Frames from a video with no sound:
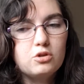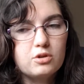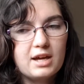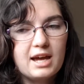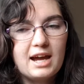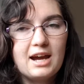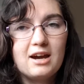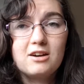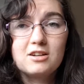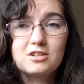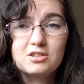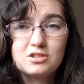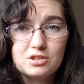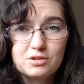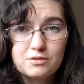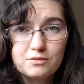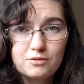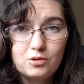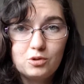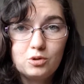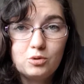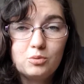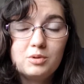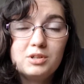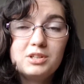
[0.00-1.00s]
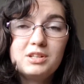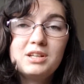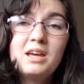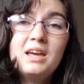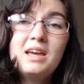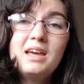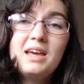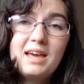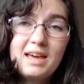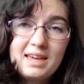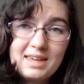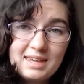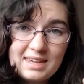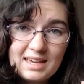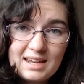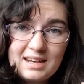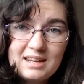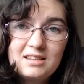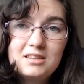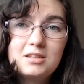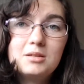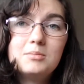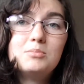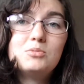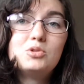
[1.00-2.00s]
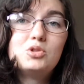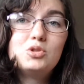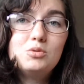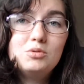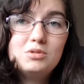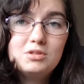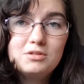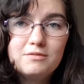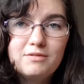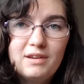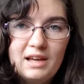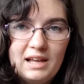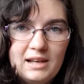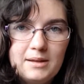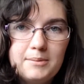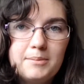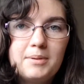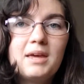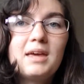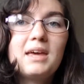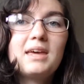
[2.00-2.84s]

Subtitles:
characters forward and getting them to develop,